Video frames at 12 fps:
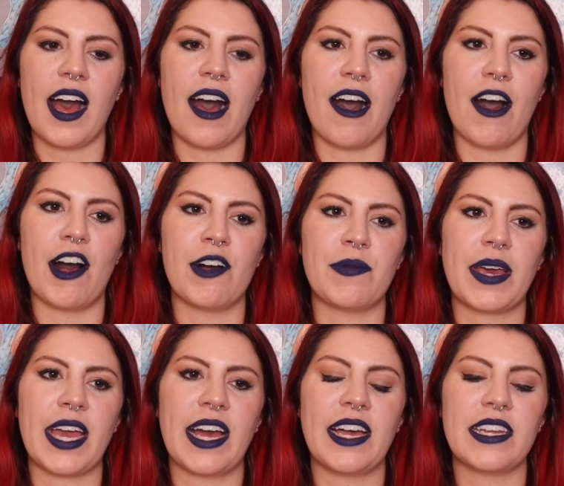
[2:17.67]

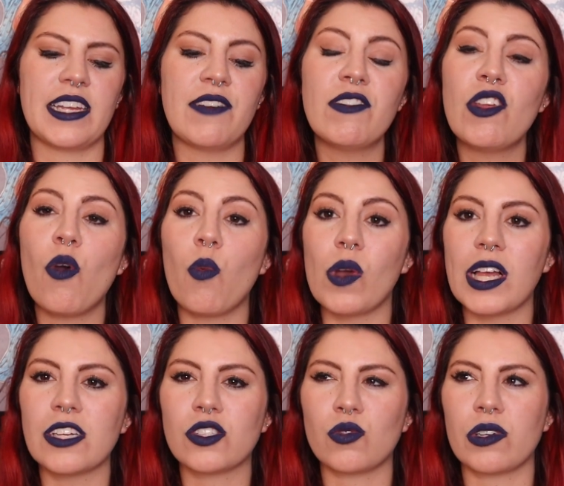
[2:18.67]
And even though
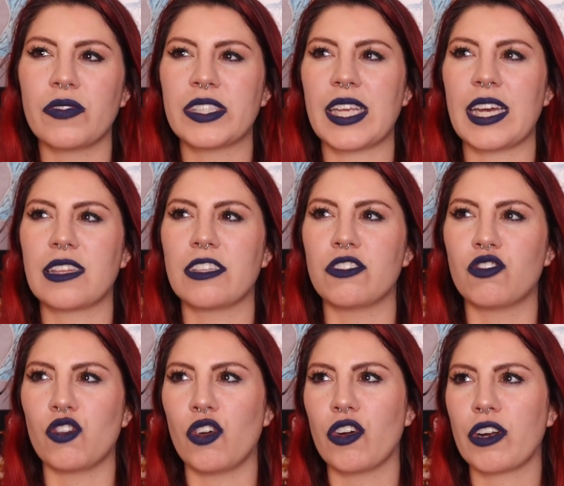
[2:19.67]
Will sort of is like the
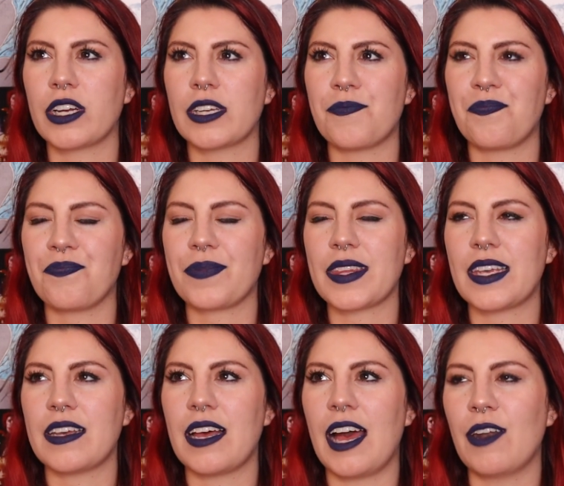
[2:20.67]
jerk,
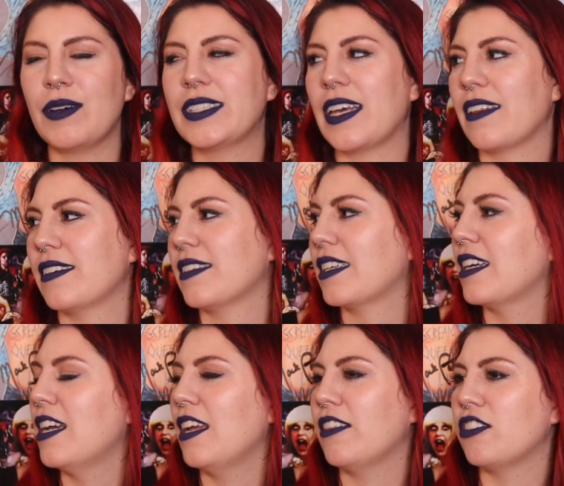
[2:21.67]
how do I say this? Like
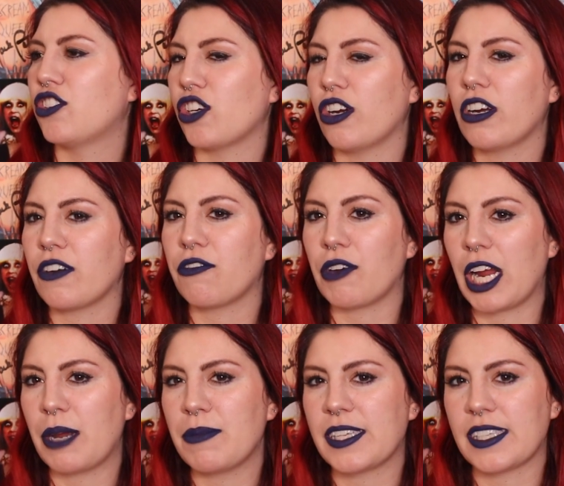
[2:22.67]
the jerk
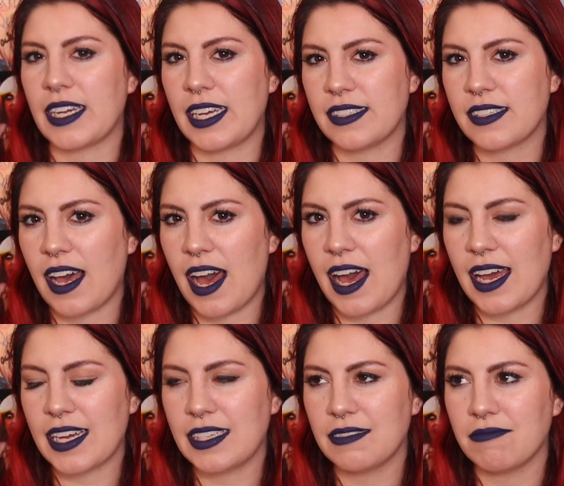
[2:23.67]
framed as a nice
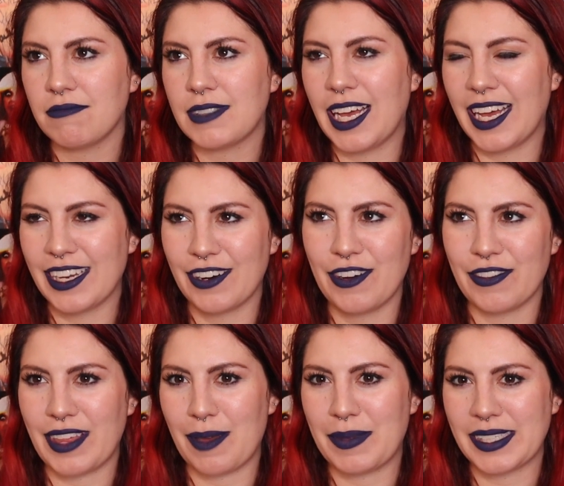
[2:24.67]
guy. I don't know
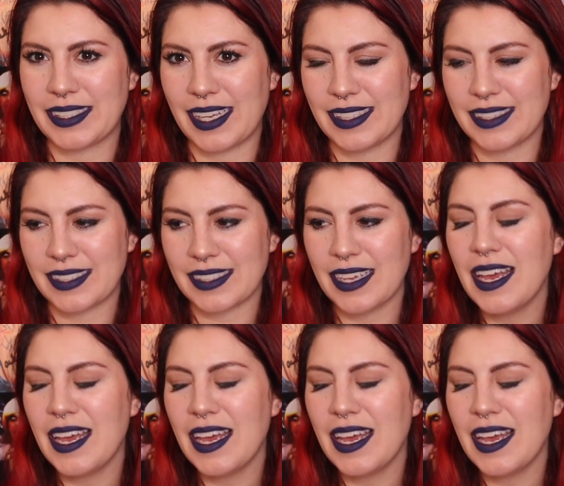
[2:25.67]
if that makes sense.